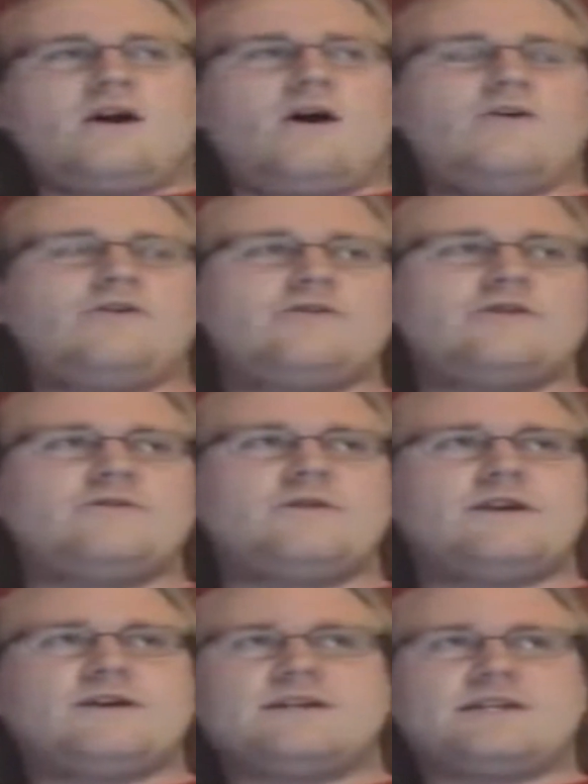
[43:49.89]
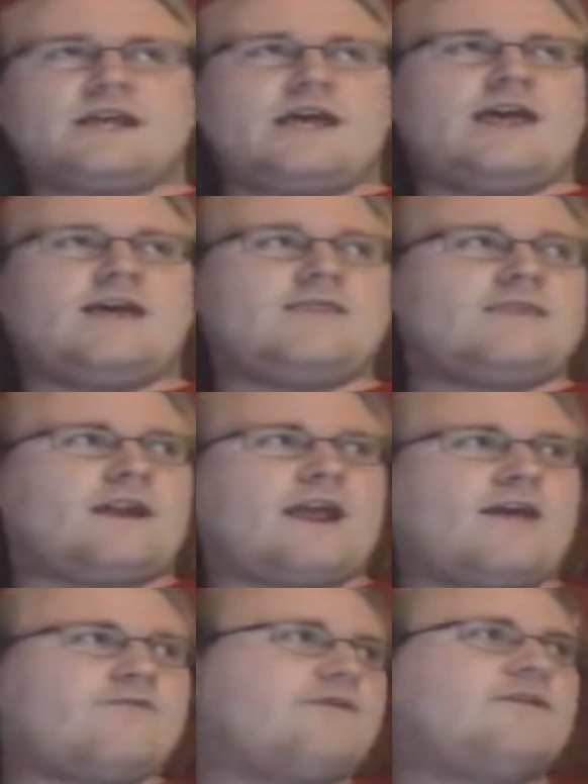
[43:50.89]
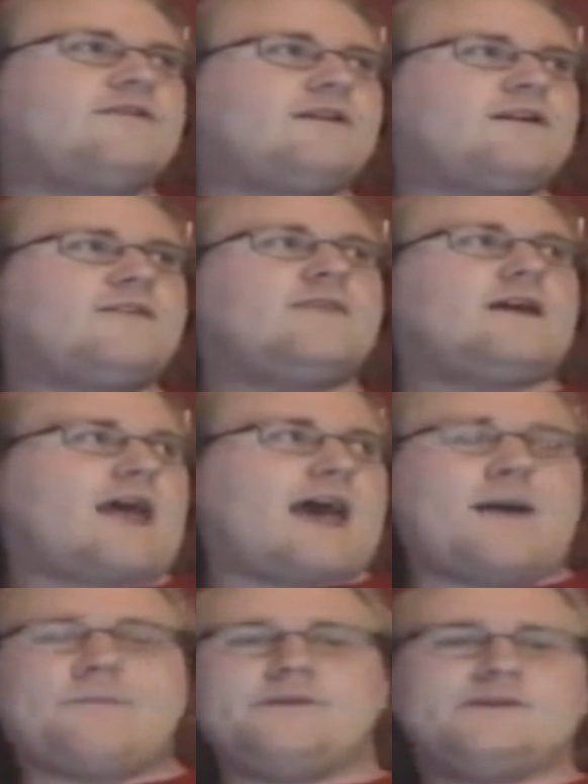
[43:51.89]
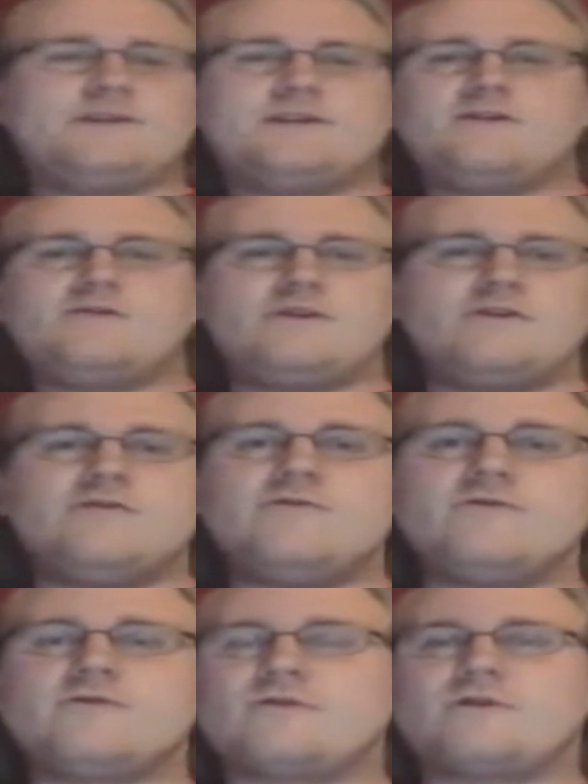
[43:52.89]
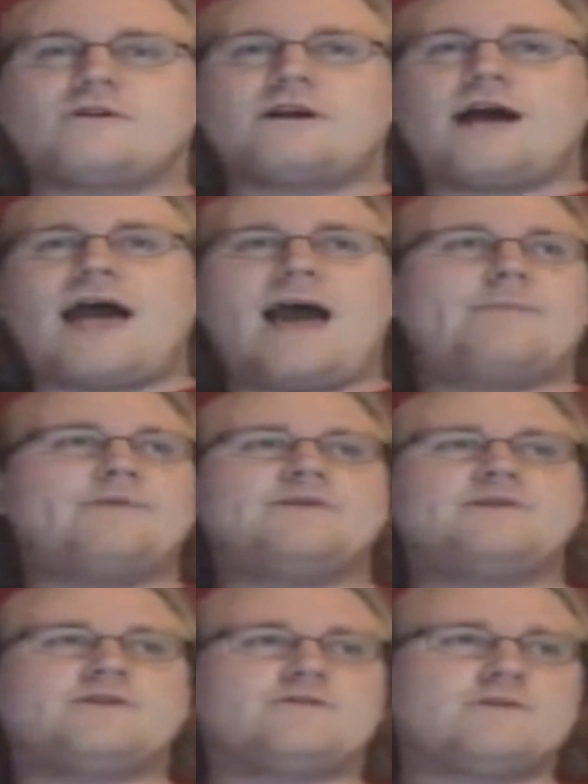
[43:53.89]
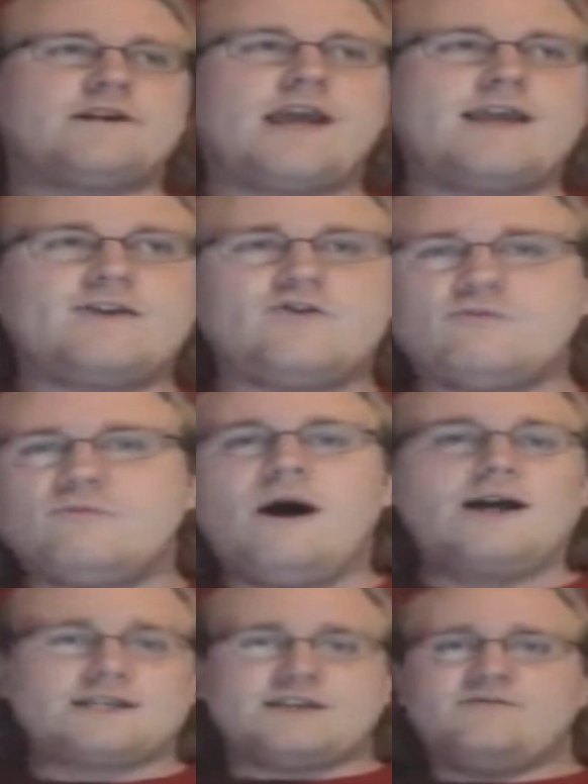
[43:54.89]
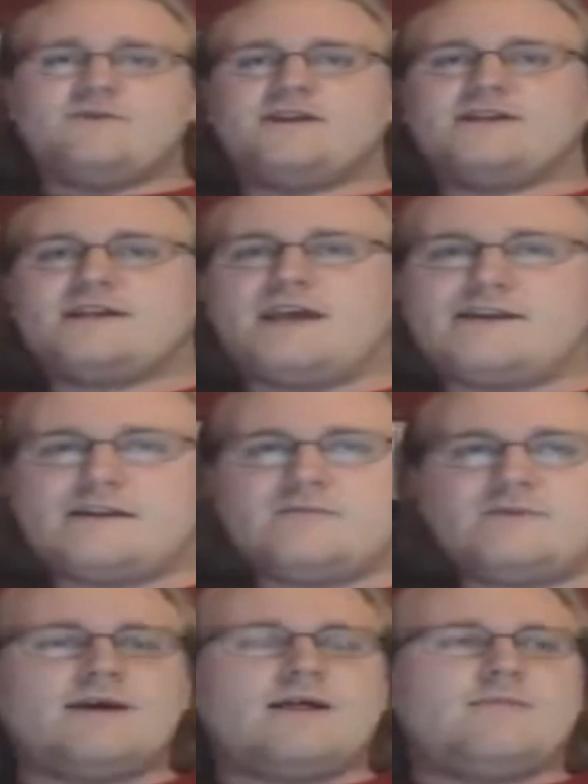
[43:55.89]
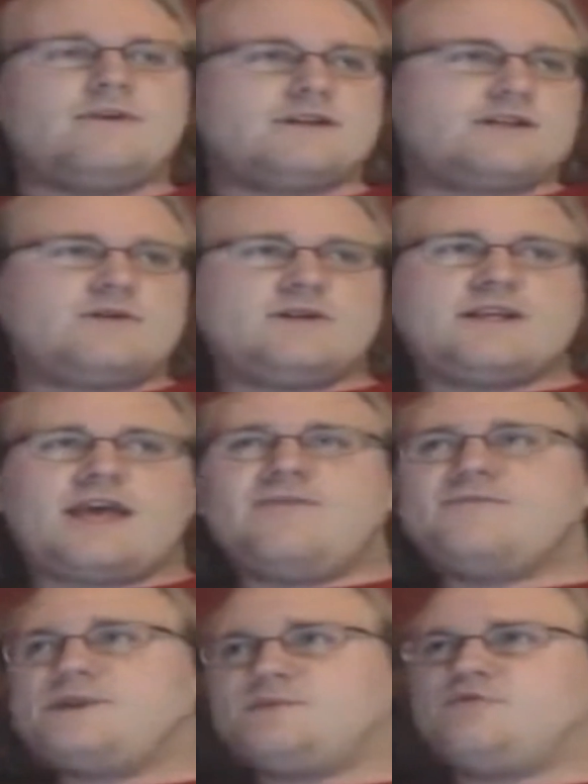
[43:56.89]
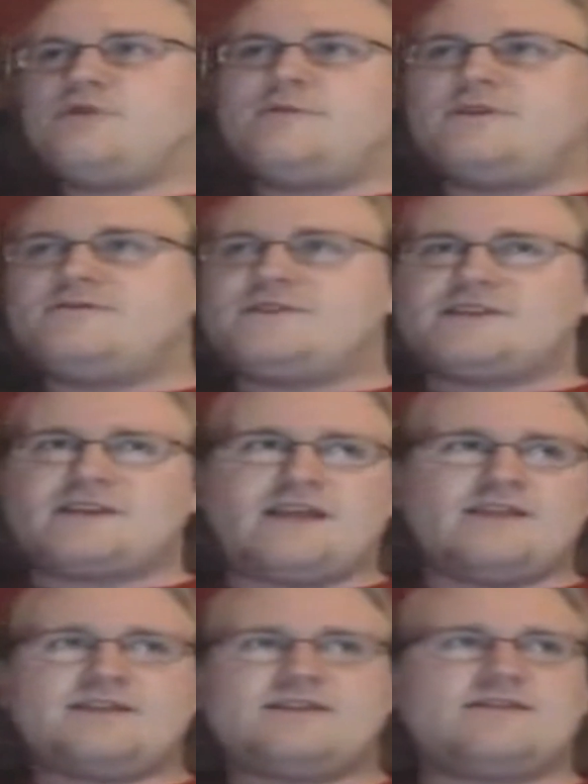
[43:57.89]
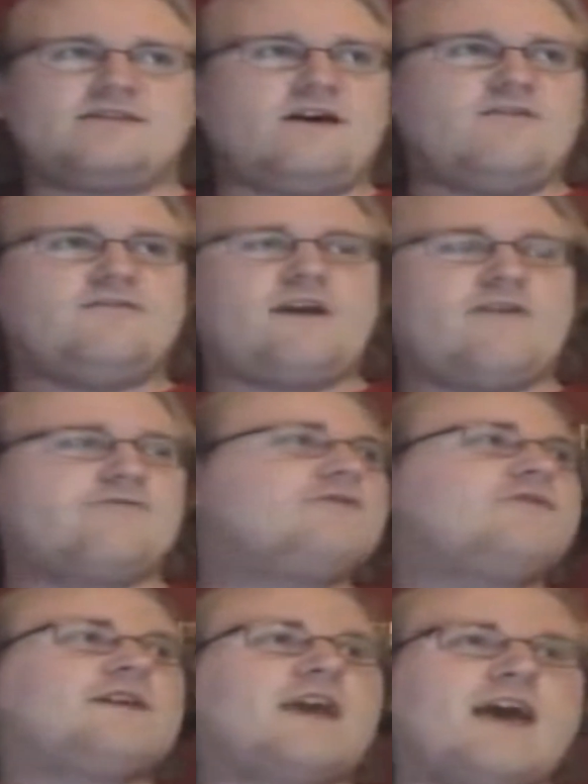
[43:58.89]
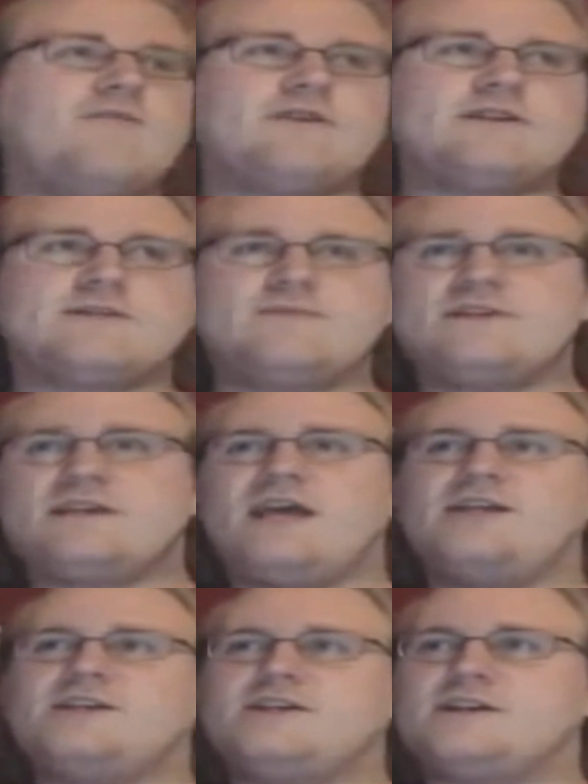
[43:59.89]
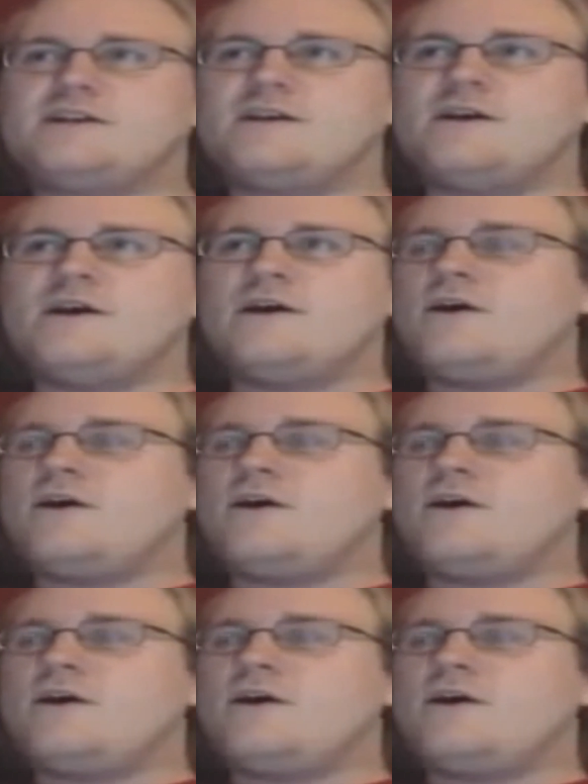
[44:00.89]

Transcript: And all you're doing is saying that everything that happens to you or happened to create you must have been intended because you just have this primitive sense of everything having some intention.